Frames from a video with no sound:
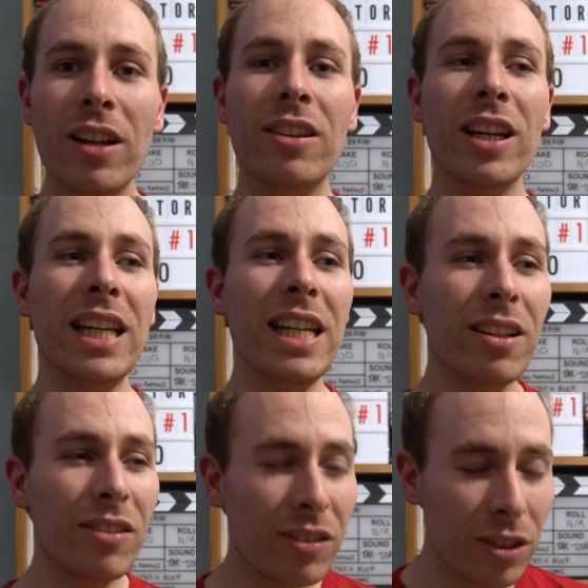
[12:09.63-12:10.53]
that he
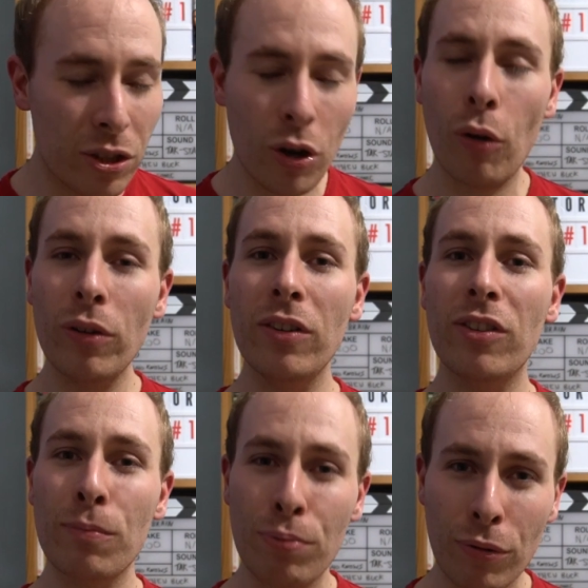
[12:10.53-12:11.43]
has gone
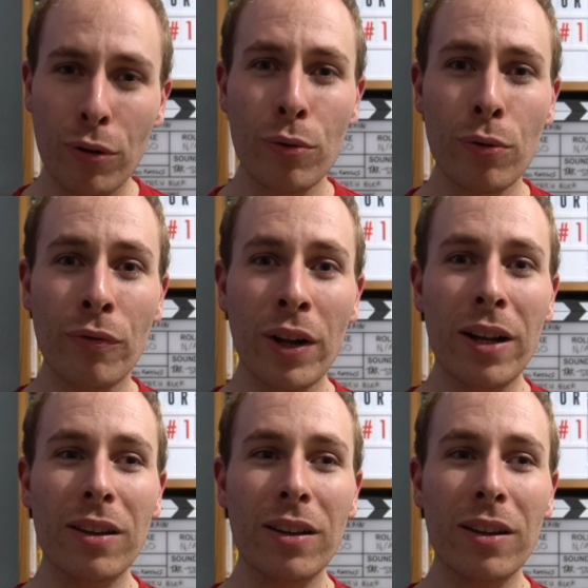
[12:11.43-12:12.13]
to prove